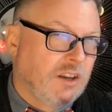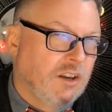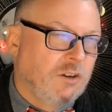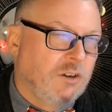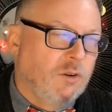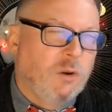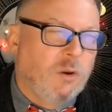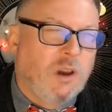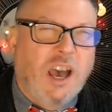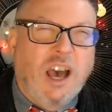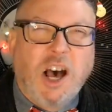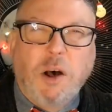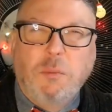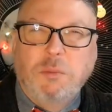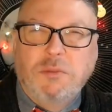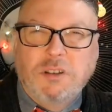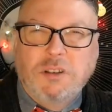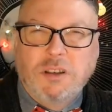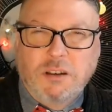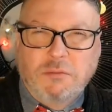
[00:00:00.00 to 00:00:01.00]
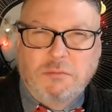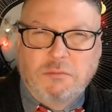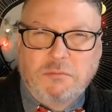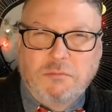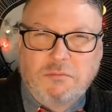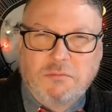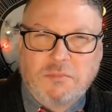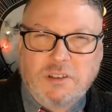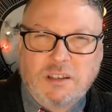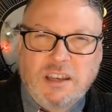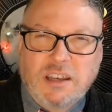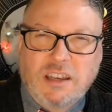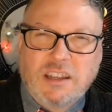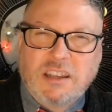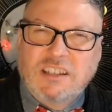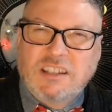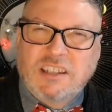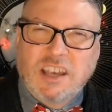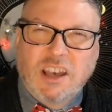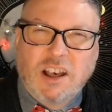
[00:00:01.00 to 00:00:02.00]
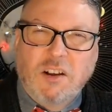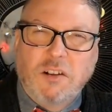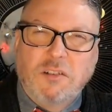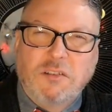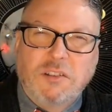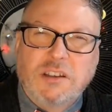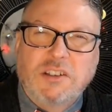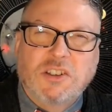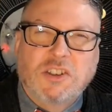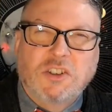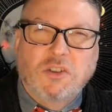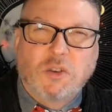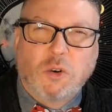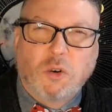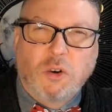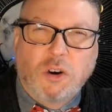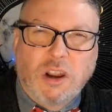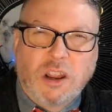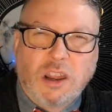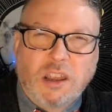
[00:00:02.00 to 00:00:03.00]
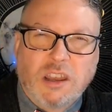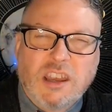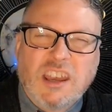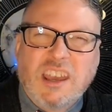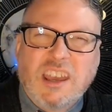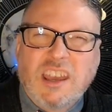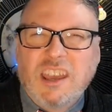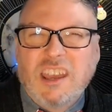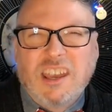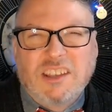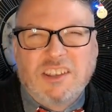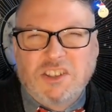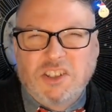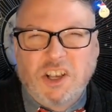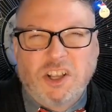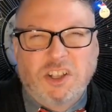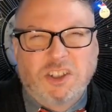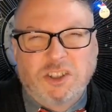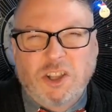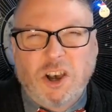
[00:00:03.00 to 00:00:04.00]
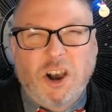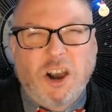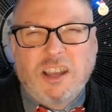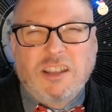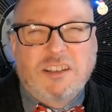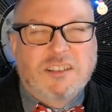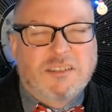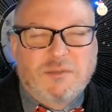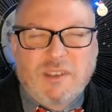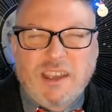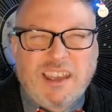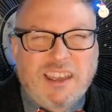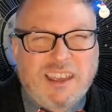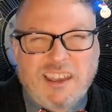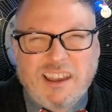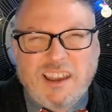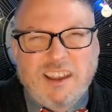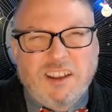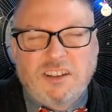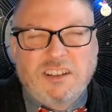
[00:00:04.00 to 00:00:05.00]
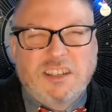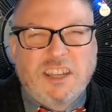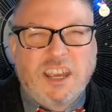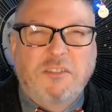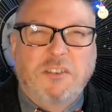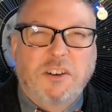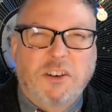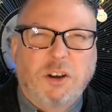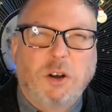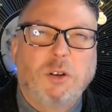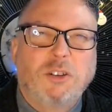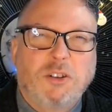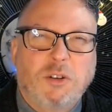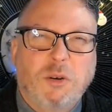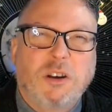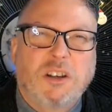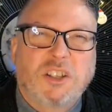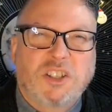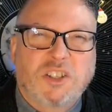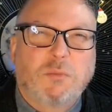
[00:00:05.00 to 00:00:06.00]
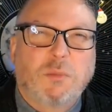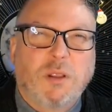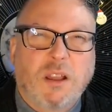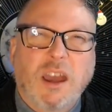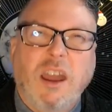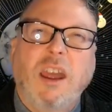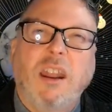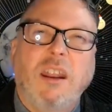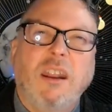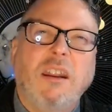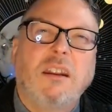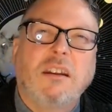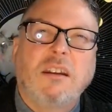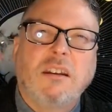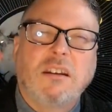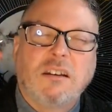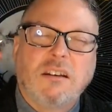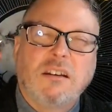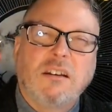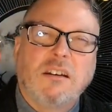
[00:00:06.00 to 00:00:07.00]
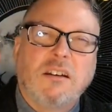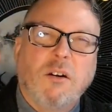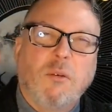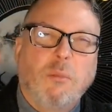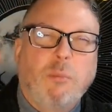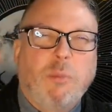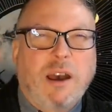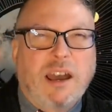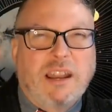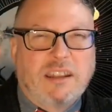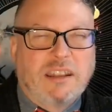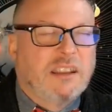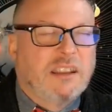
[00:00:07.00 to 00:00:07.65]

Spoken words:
who helped him tell this story. It's difficult to explain, but